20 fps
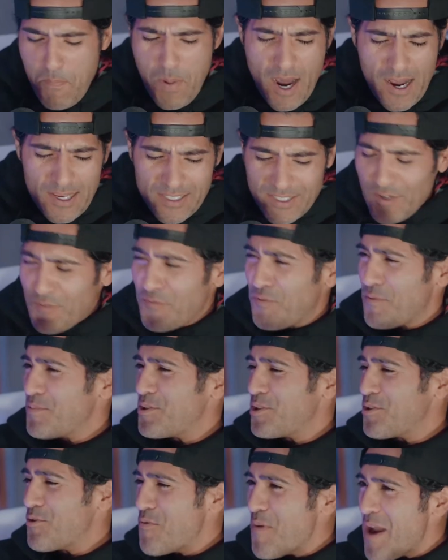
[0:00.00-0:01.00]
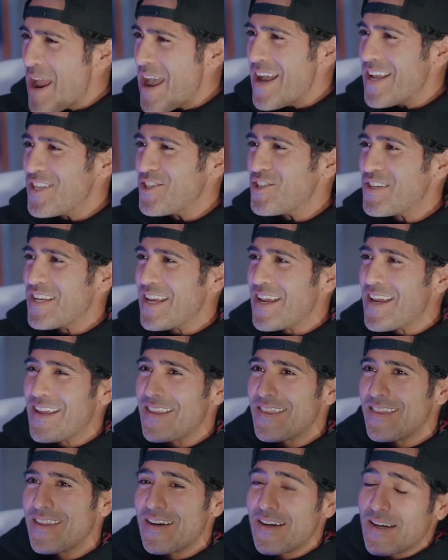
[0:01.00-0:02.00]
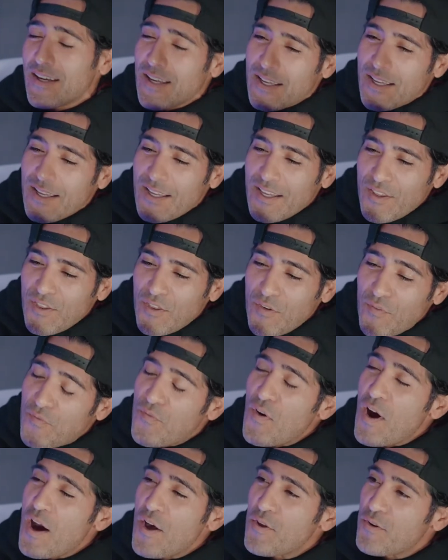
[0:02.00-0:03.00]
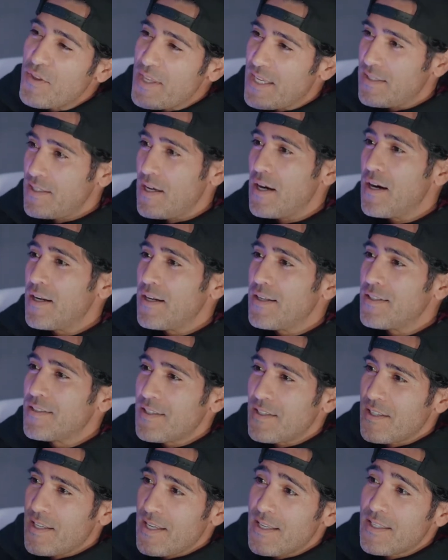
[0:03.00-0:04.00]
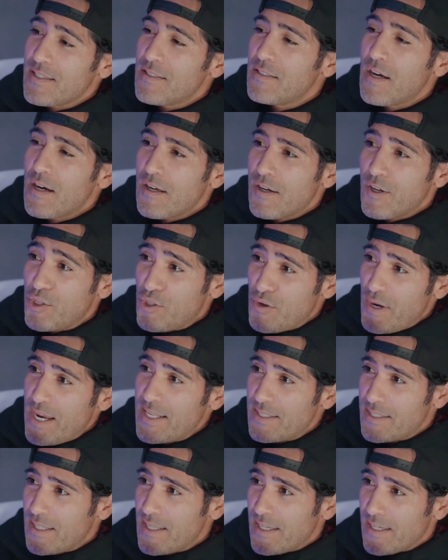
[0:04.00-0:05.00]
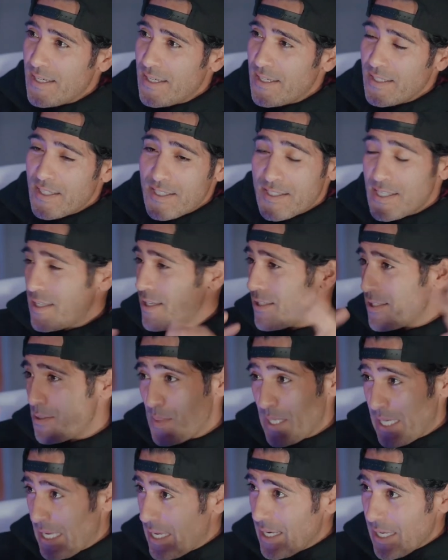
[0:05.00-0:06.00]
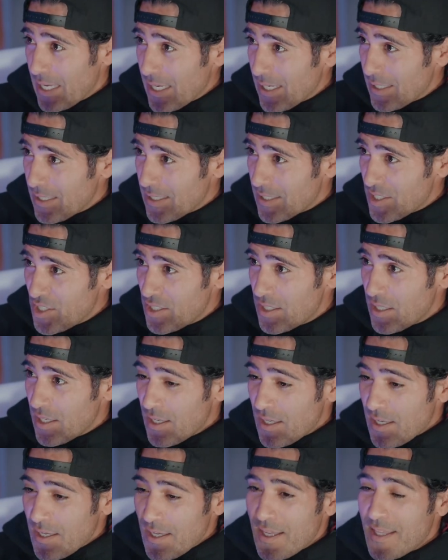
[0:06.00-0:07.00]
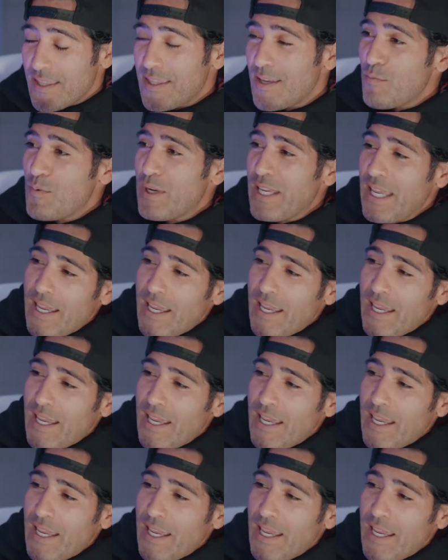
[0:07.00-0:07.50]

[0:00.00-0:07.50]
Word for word: pasta from scratch, and the the father that taught us, his daughter translated because he didn't speak any English. Wow. And then we